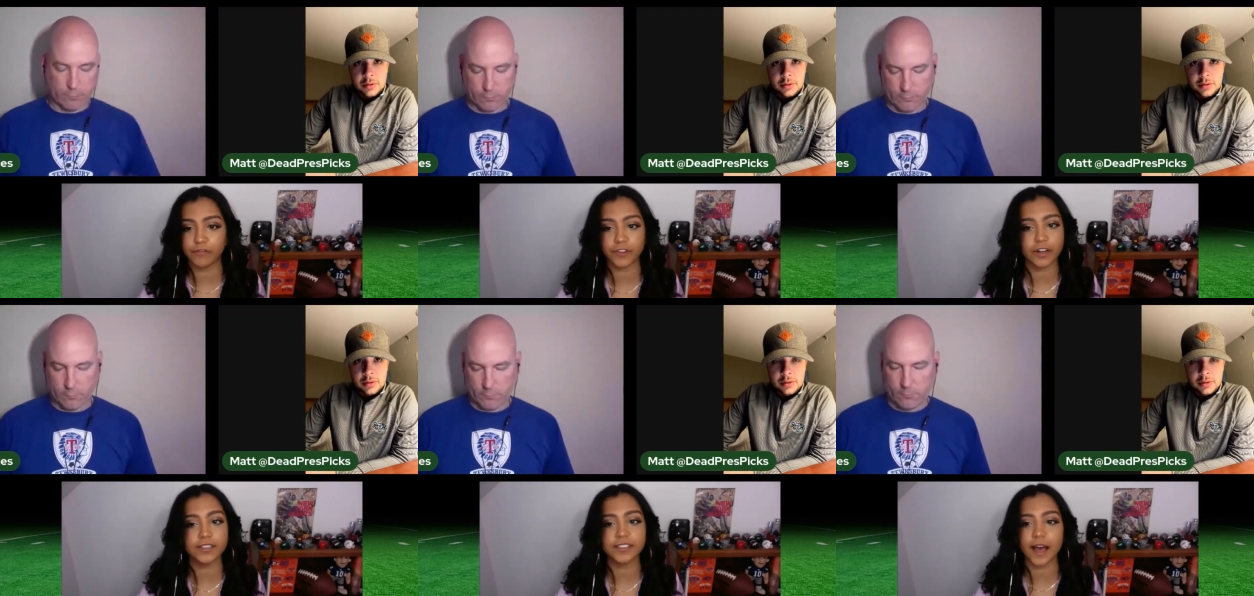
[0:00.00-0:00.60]

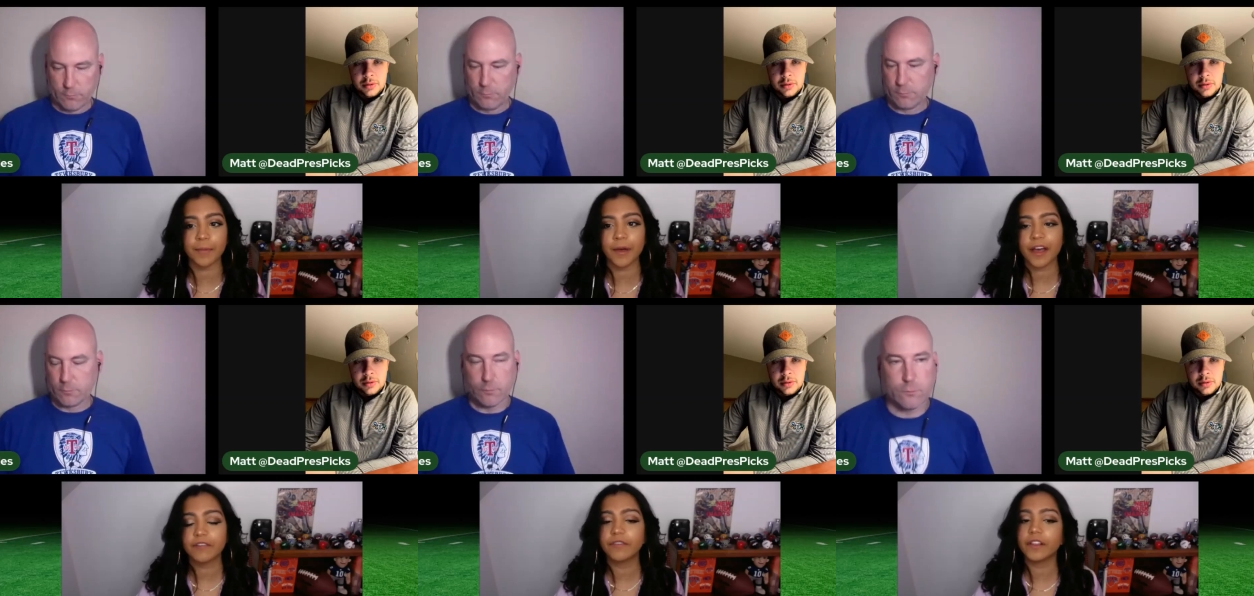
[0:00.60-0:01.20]
Speaker 1: First up,
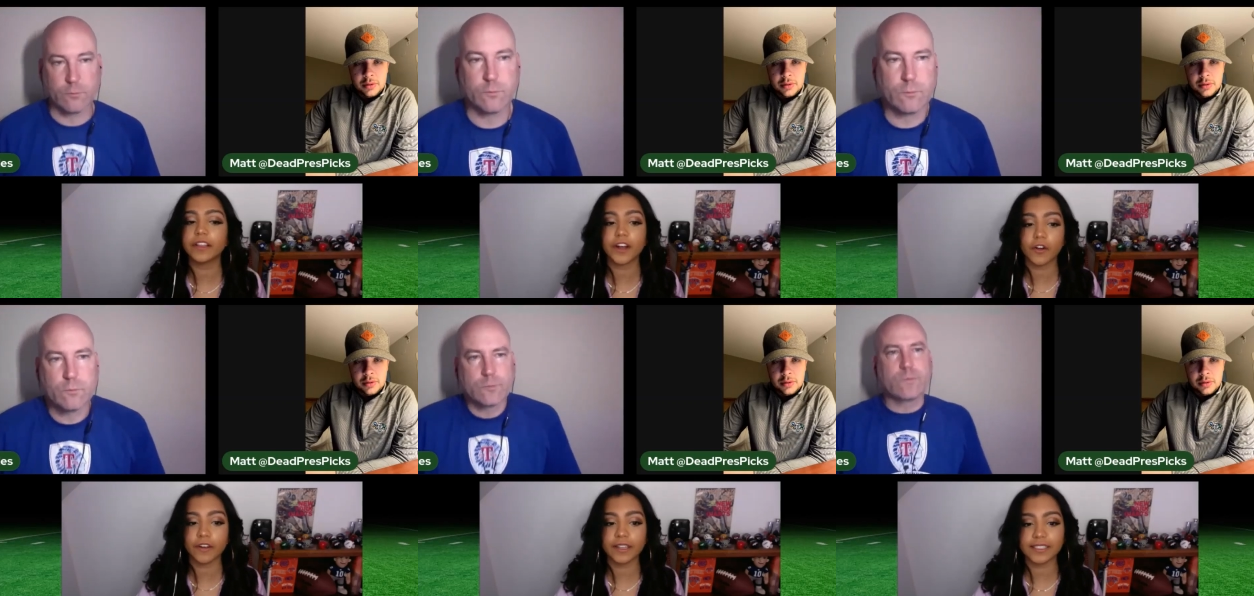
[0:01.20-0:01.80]

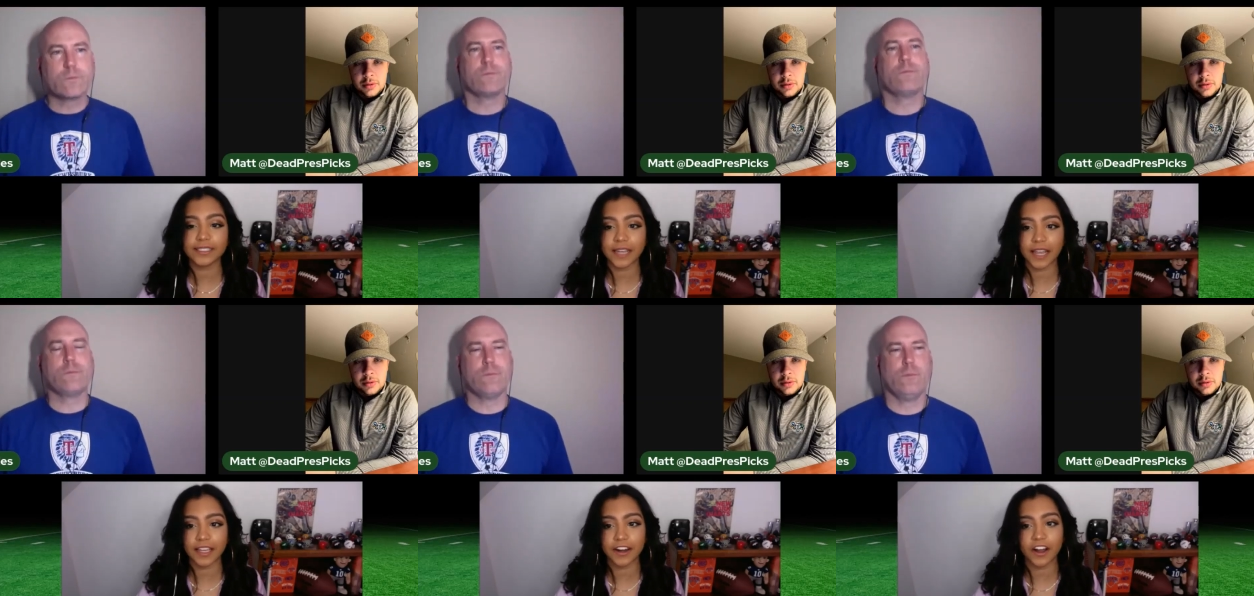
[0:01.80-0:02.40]
Villanova is
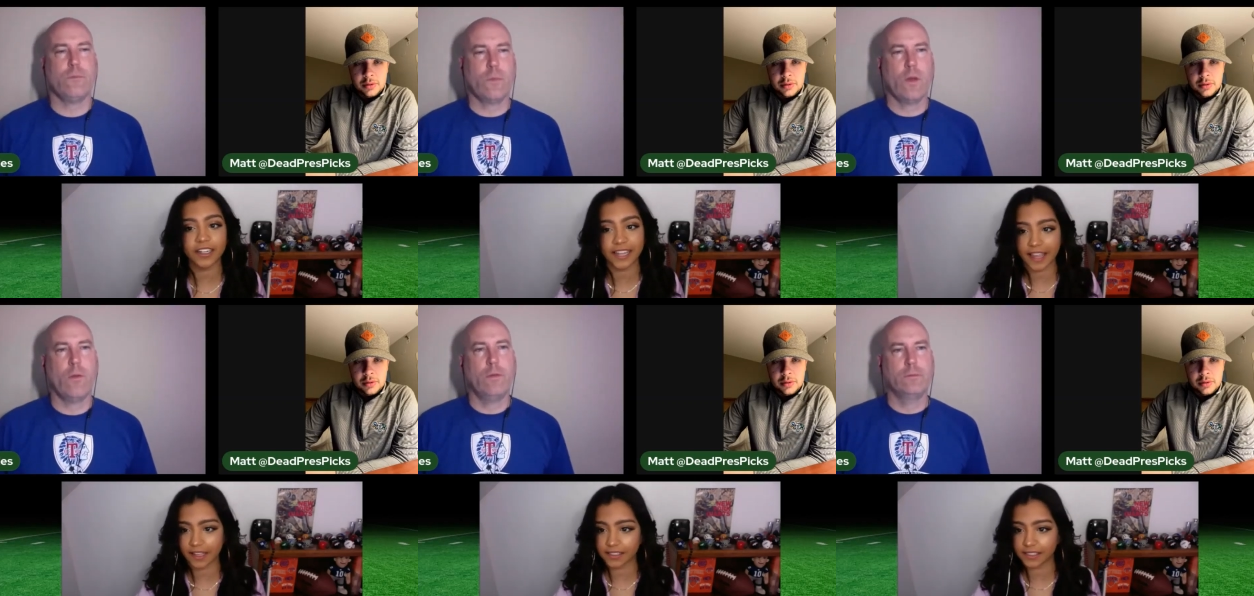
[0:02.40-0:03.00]
taking on
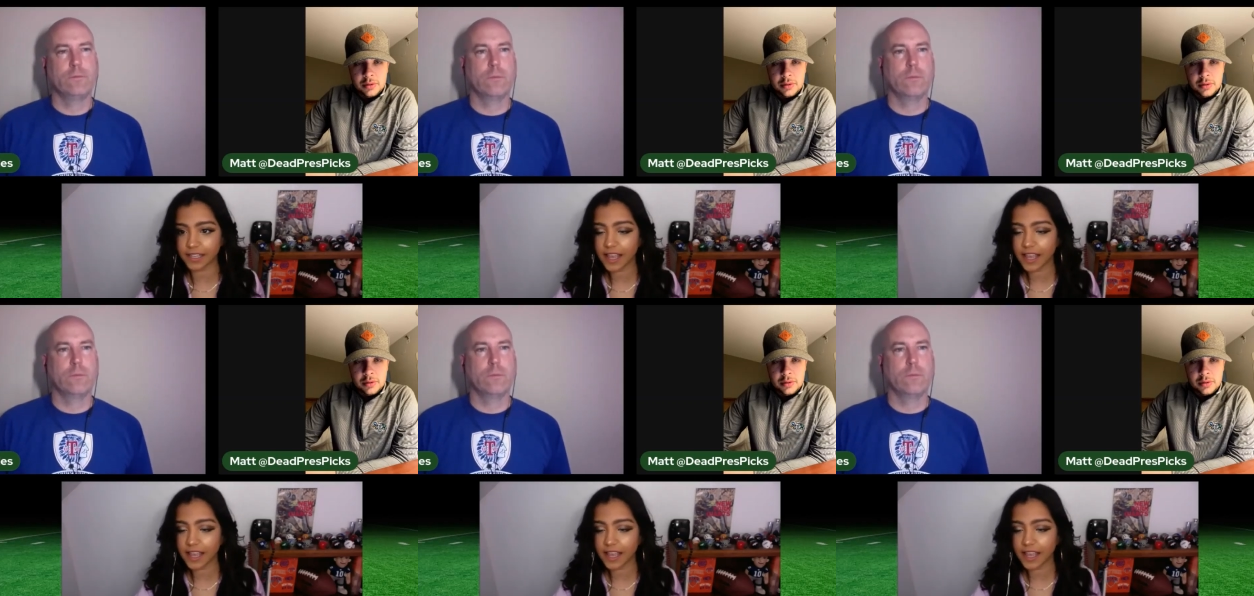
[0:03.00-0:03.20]
Kansas.